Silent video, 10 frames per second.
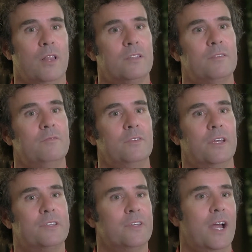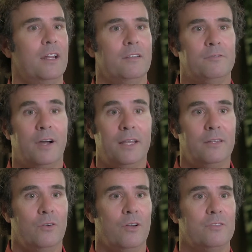it's exciting to find the
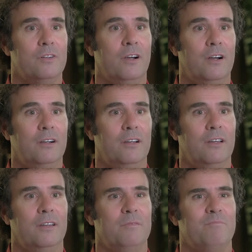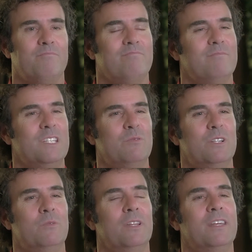North Star, it
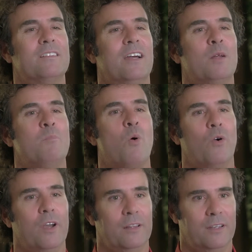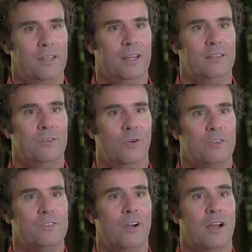really gets kind of boring looking at the North
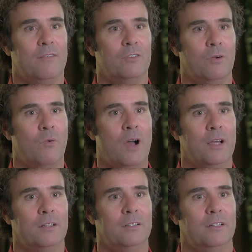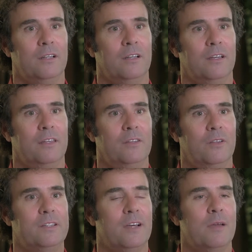Star after a while. And the
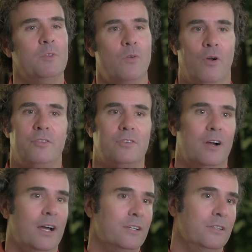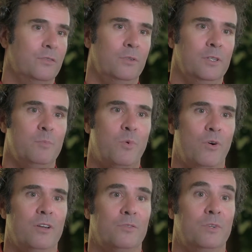only time the North Star actually is really
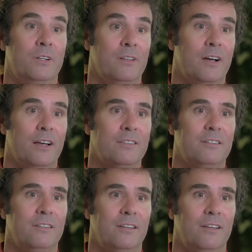important is when you're lost.